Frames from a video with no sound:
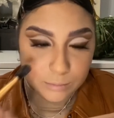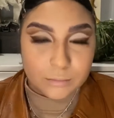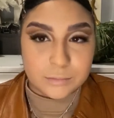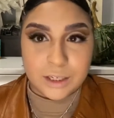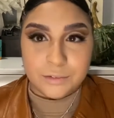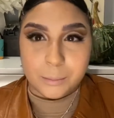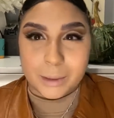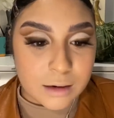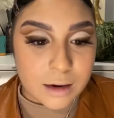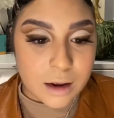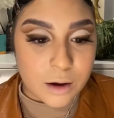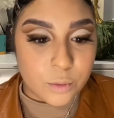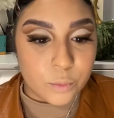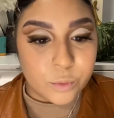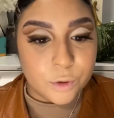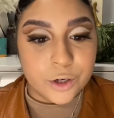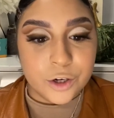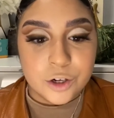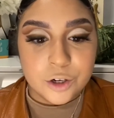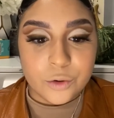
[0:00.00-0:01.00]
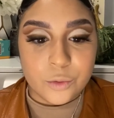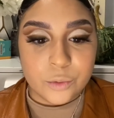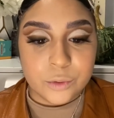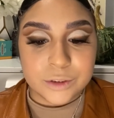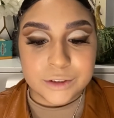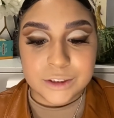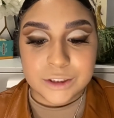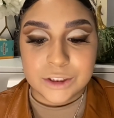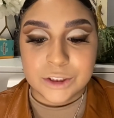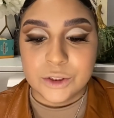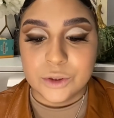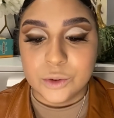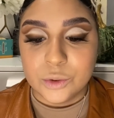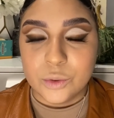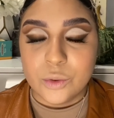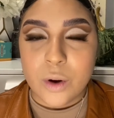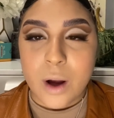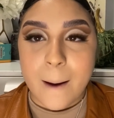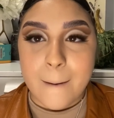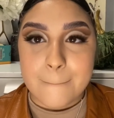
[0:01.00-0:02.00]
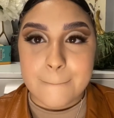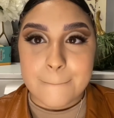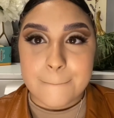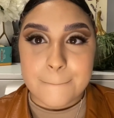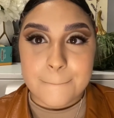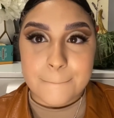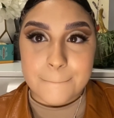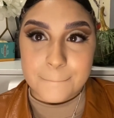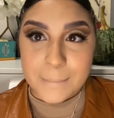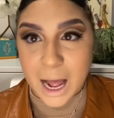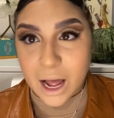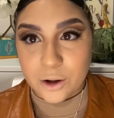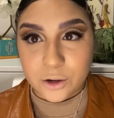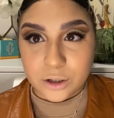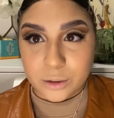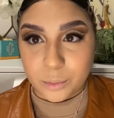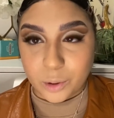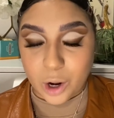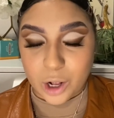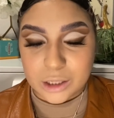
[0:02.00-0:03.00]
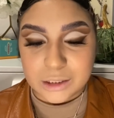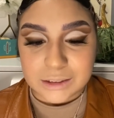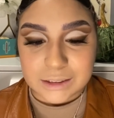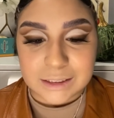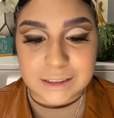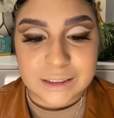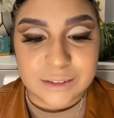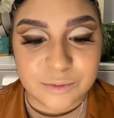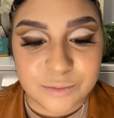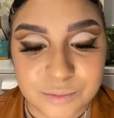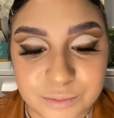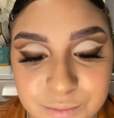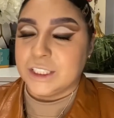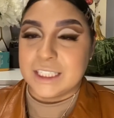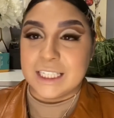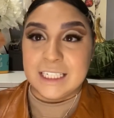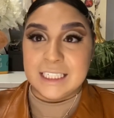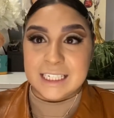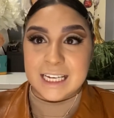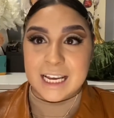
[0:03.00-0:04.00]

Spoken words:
Now we are going to powder bronze. It's gonna take a